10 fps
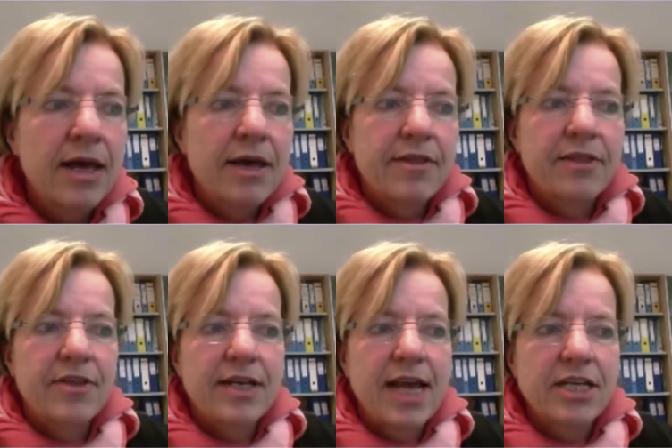that
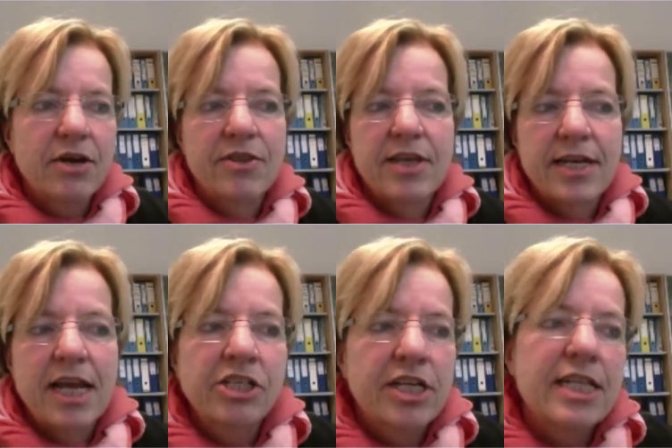on the
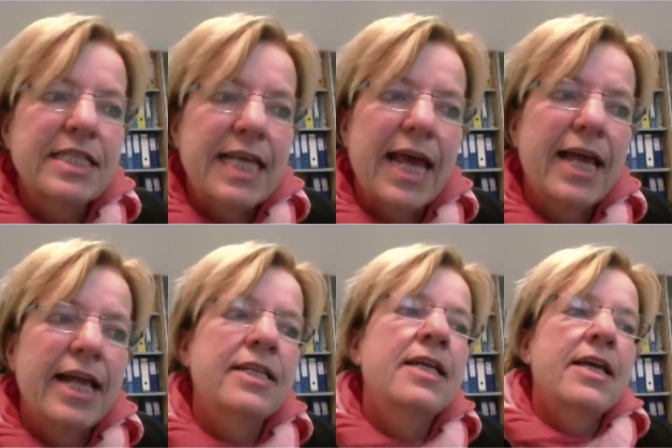national
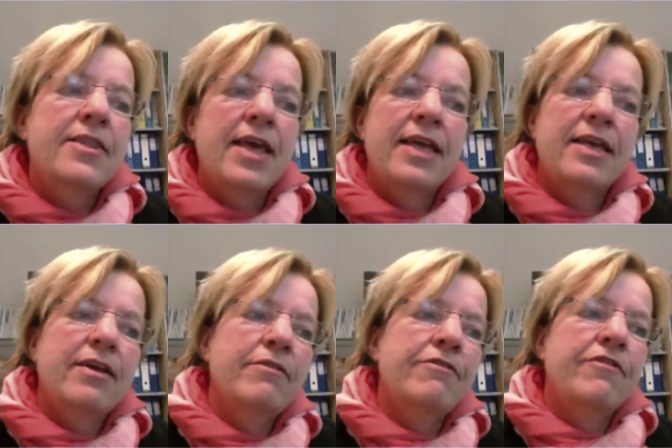scale they
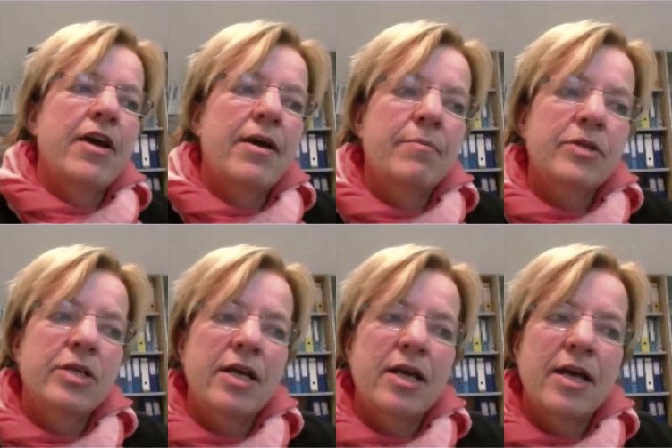give
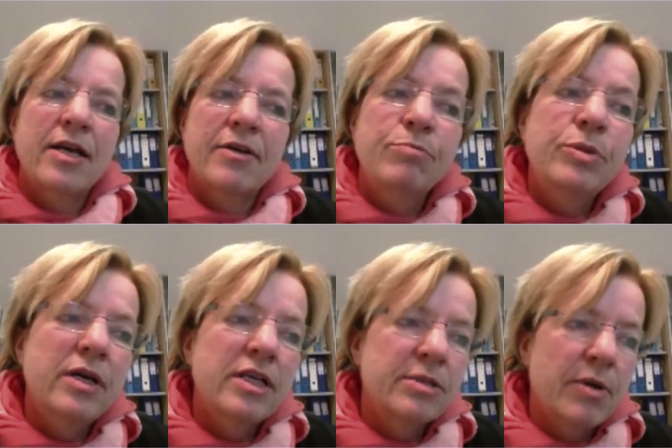
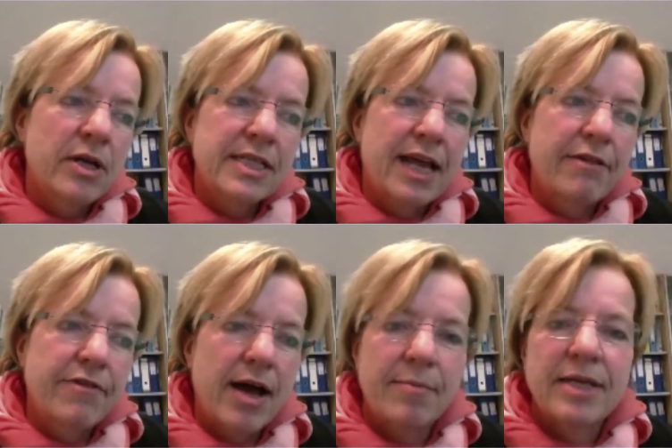poor small-scale
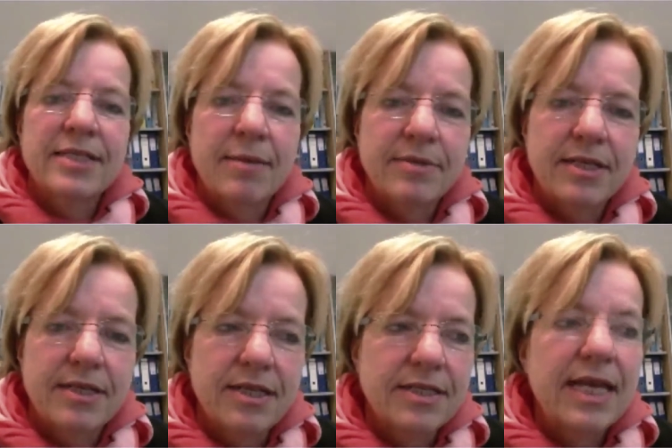farmer
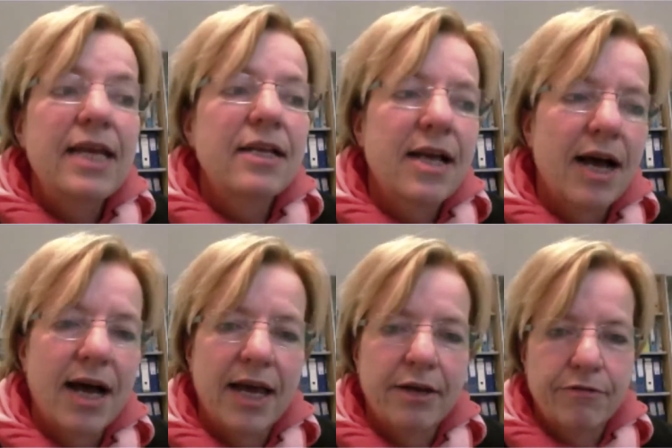subsidies in
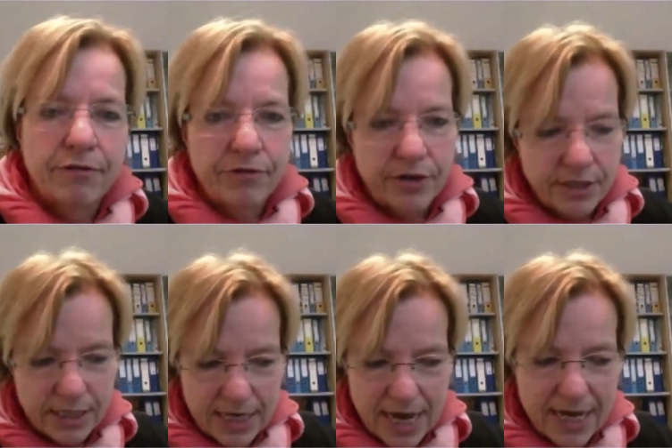kind for
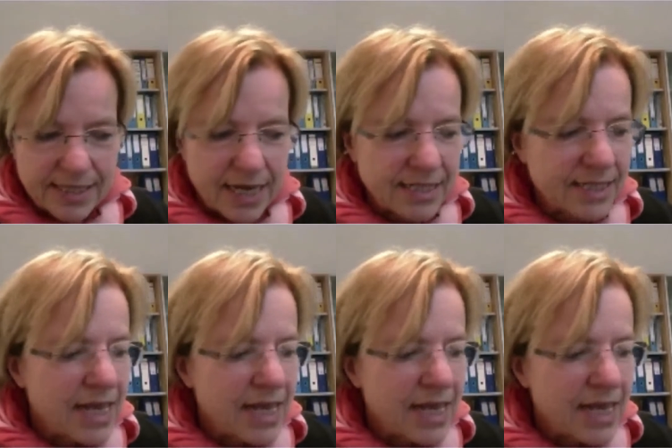fertilizer.